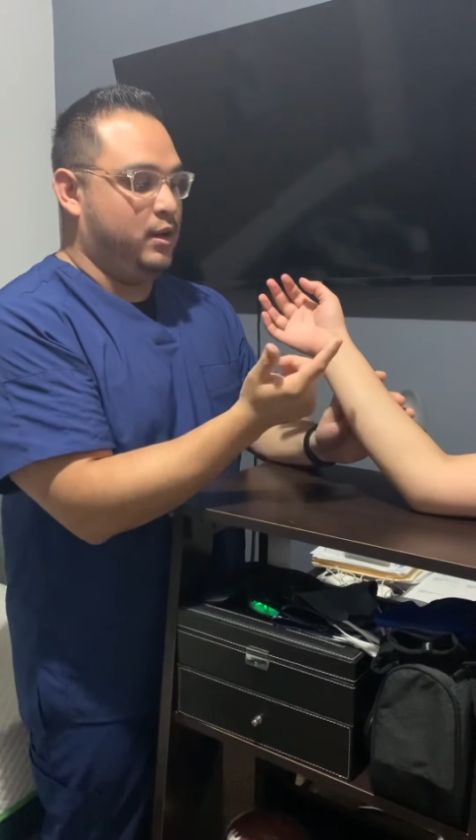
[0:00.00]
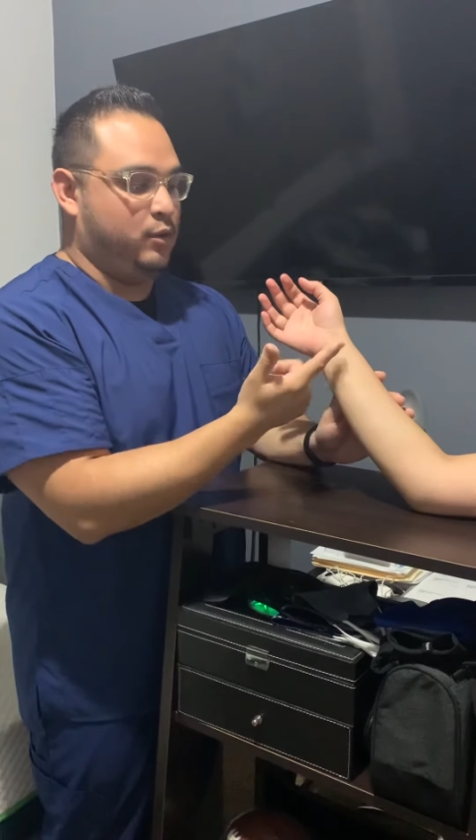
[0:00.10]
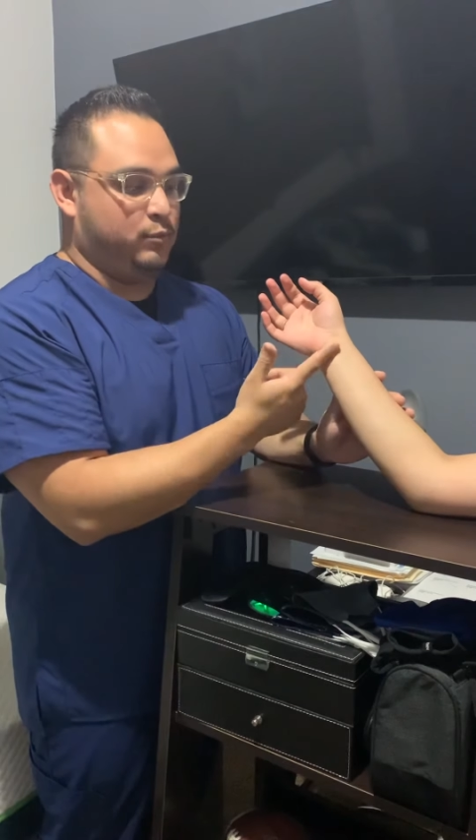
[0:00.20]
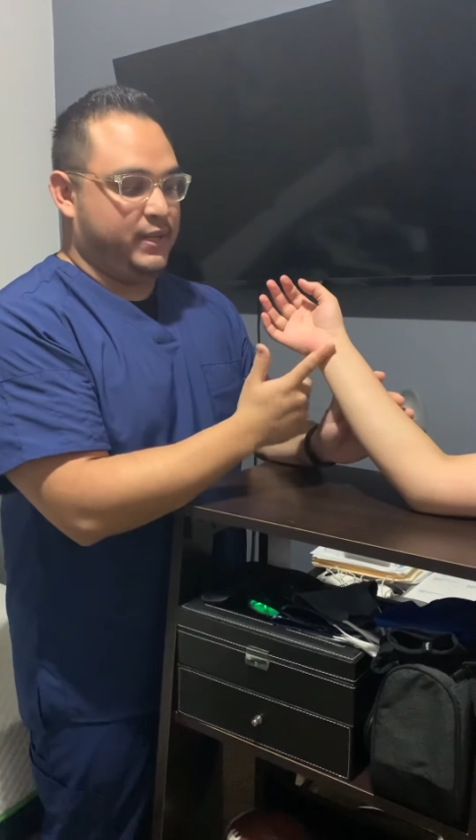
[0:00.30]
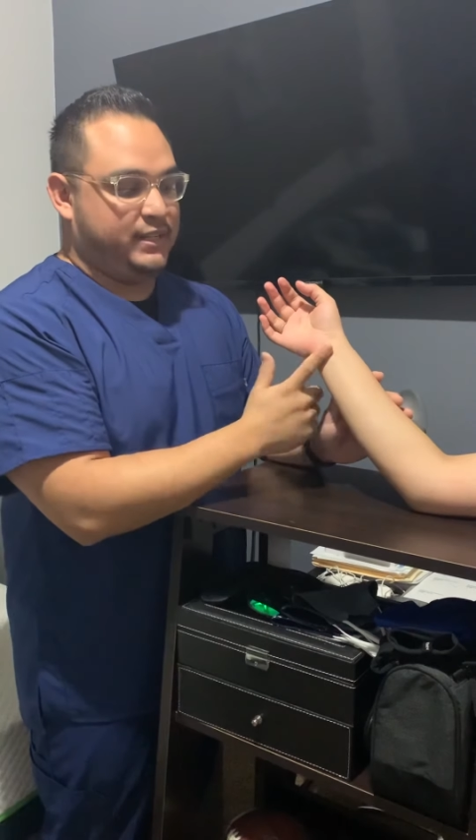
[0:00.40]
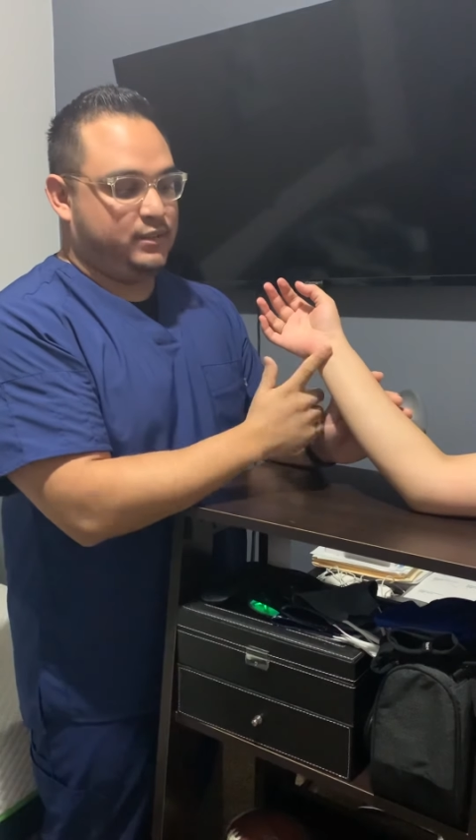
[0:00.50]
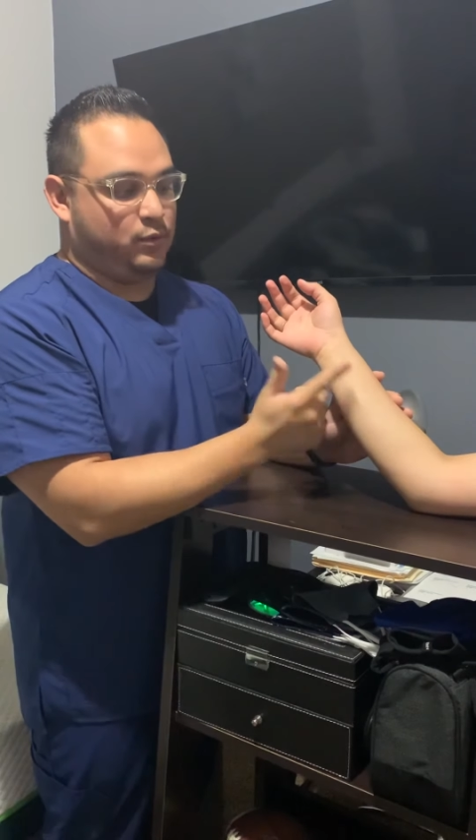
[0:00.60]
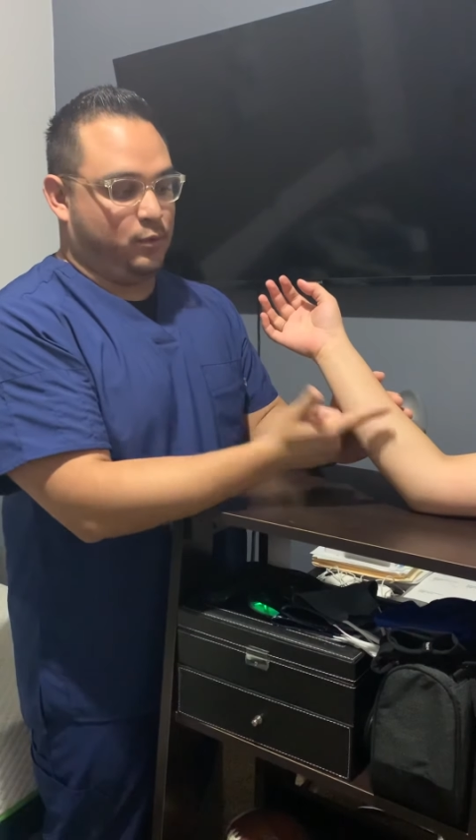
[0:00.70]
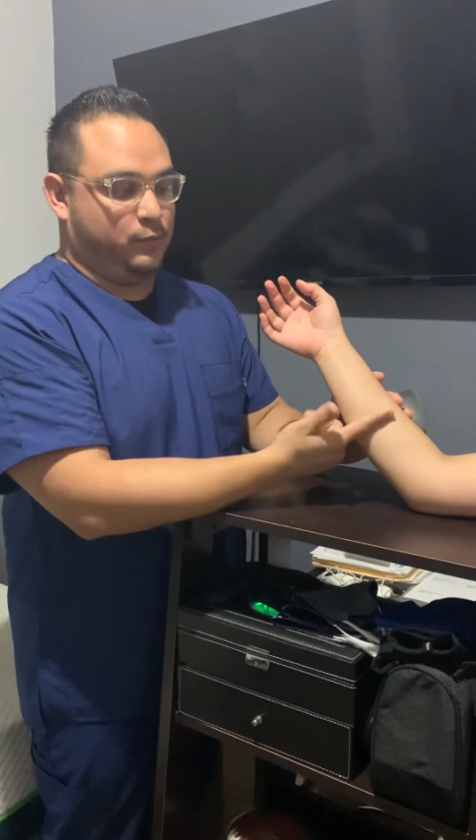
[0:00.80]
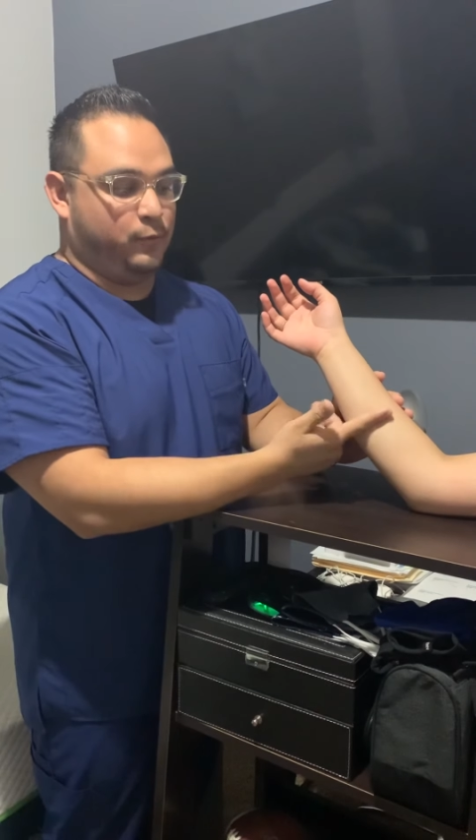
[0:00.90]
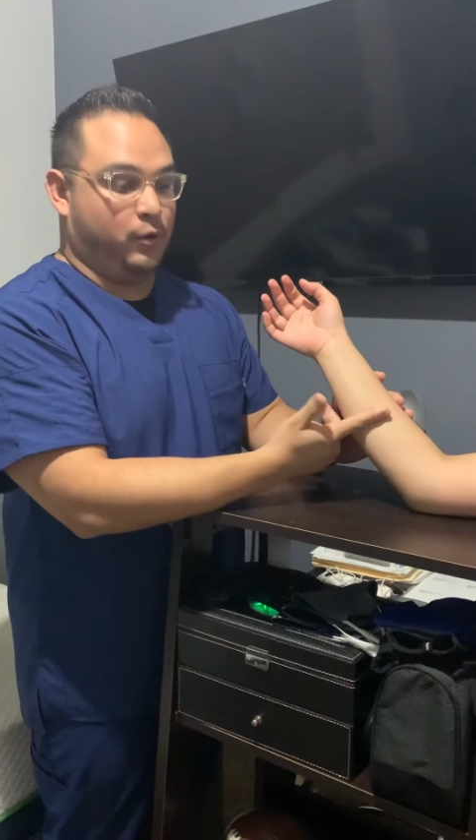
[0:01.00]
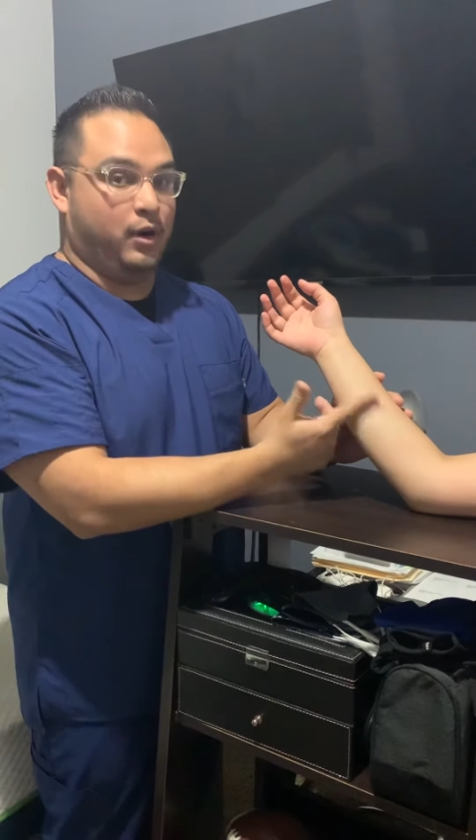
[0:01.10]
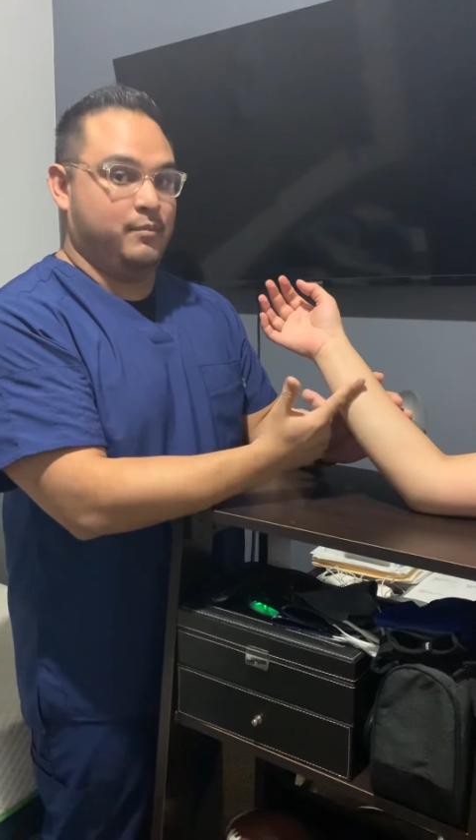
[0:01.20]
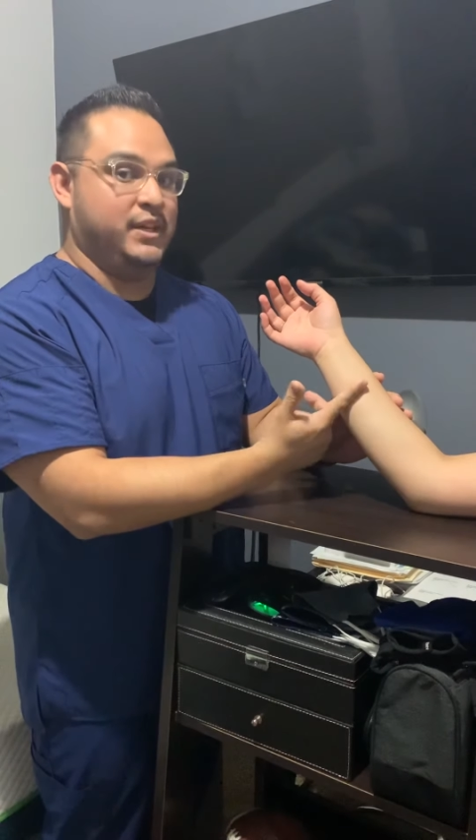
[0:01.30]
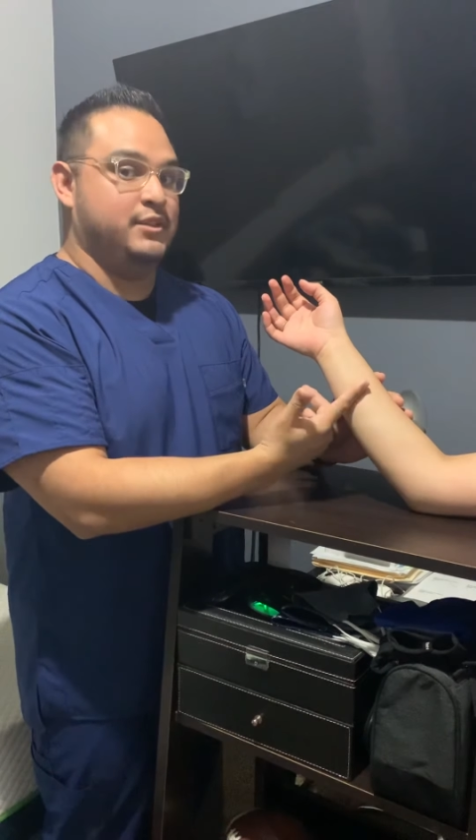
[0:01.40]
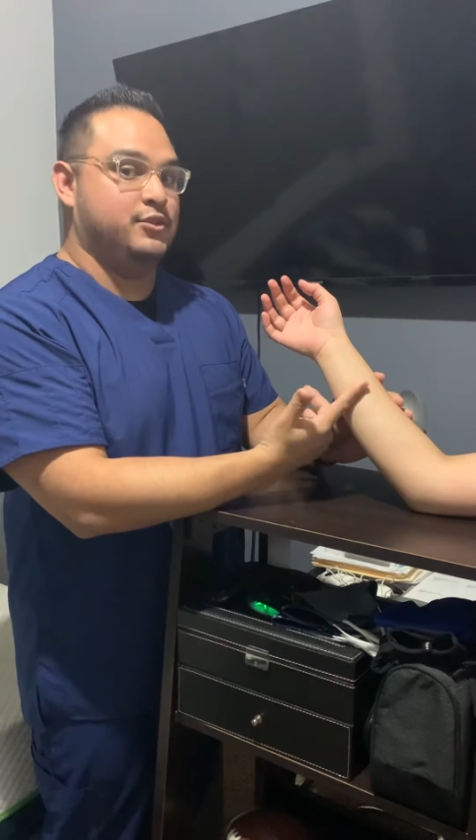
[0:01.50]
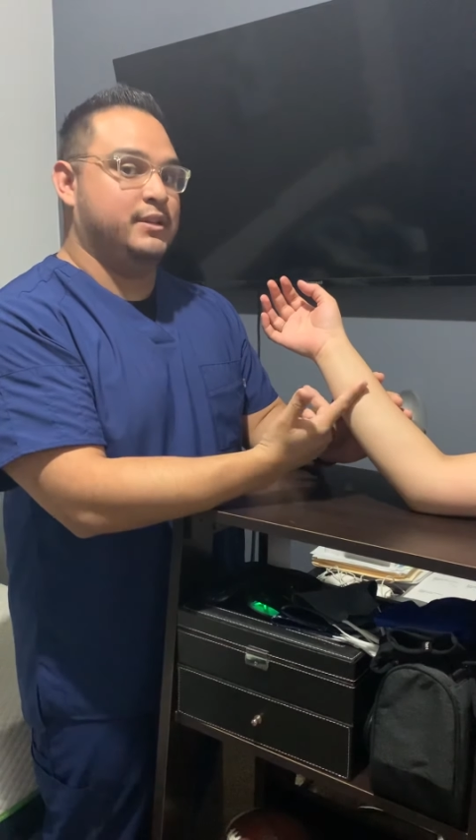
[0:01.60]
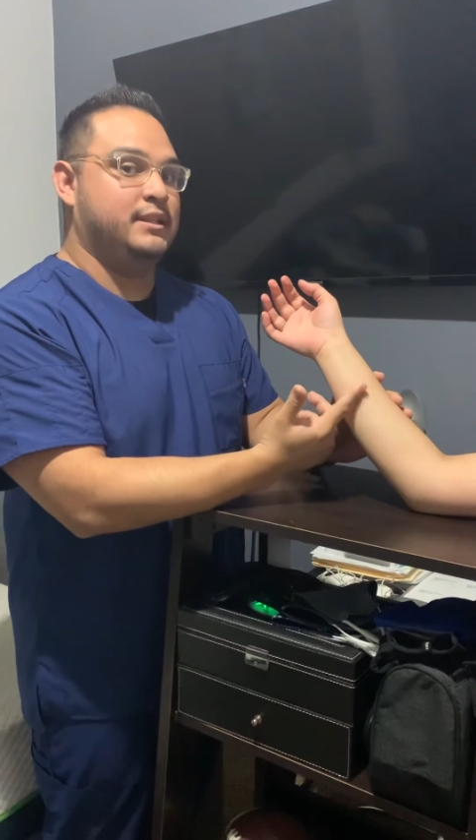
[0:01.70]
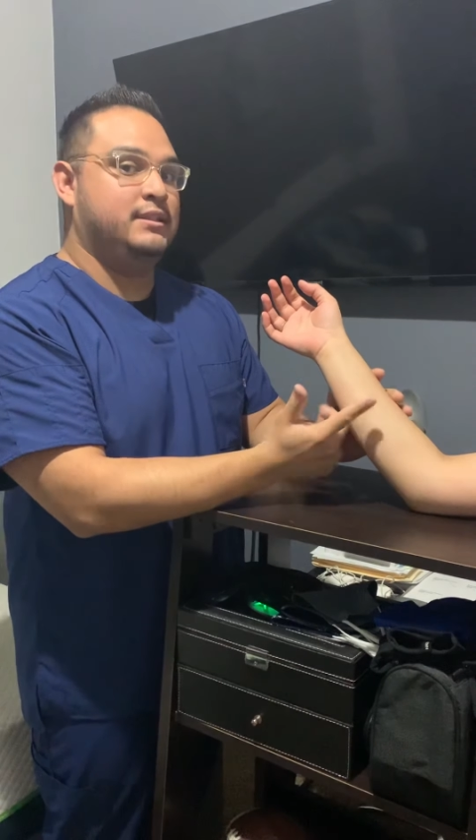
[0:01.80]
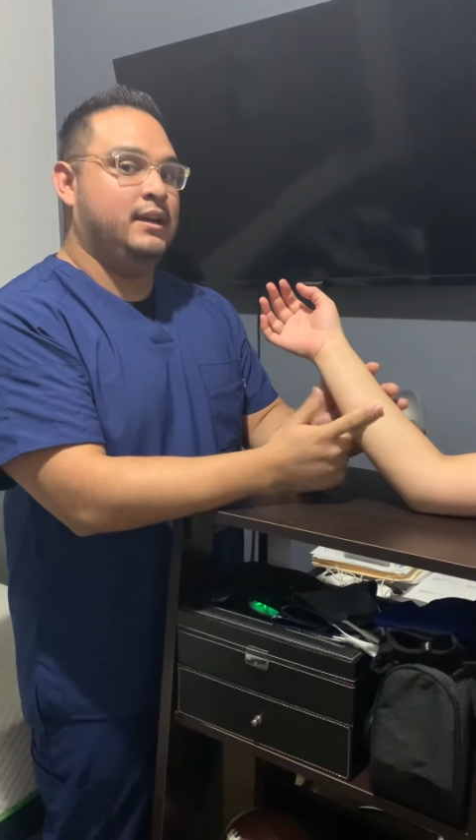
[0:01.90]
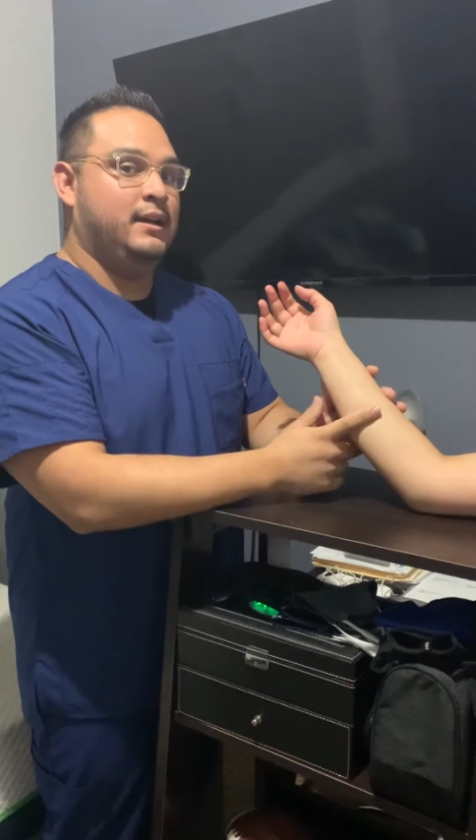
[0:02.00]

wrist or forearm injuries